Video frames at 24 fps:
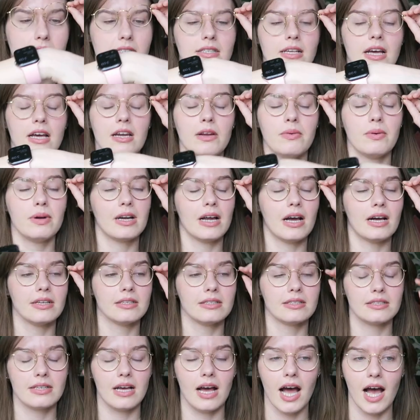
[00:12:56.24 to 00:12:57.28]
Does anyone
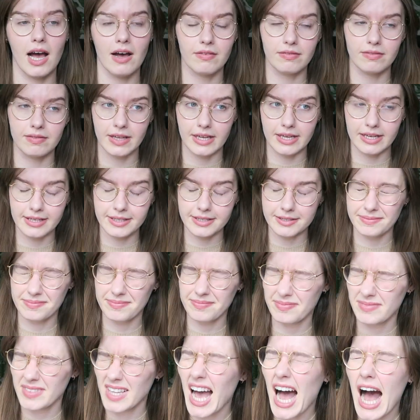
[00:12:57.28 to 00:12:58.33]
else have like
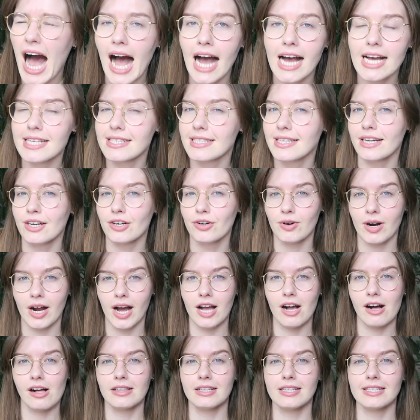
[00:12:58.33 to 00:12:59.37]
eyes that
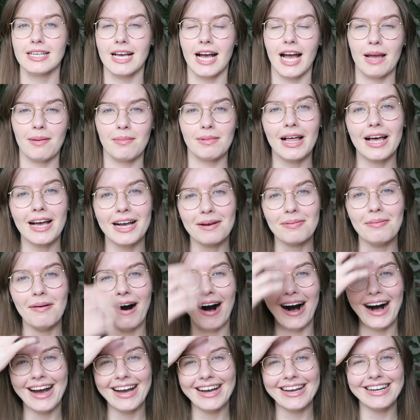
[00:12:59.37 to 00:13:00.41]
cry all the time like
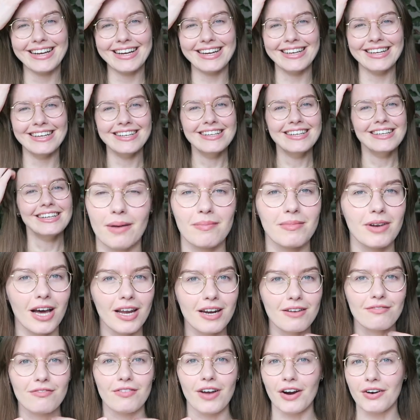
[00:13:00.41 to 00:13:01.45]
mine? I'm not
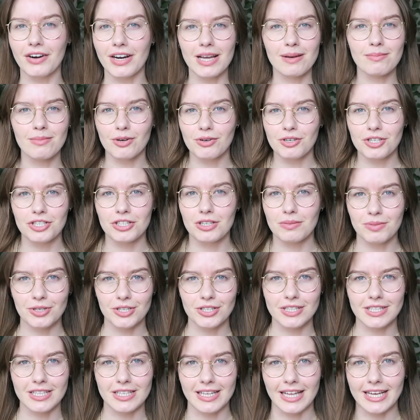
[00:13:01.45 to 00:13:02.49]
a very emotional
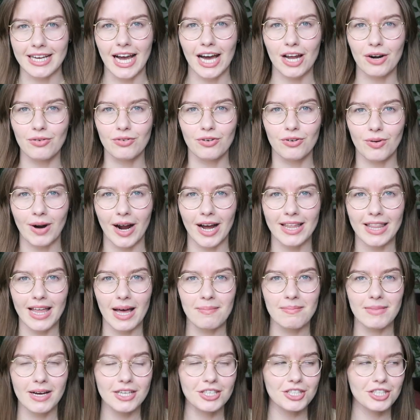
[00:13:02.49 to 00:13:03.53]
person, like I don't cry
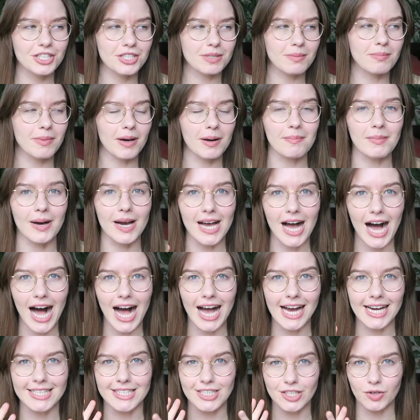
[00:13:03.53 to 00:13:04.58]
that much, but my
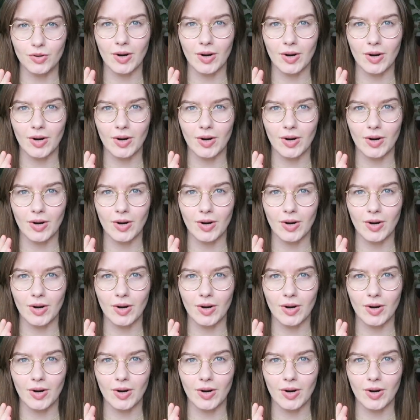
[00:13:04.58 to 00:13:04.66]
eyes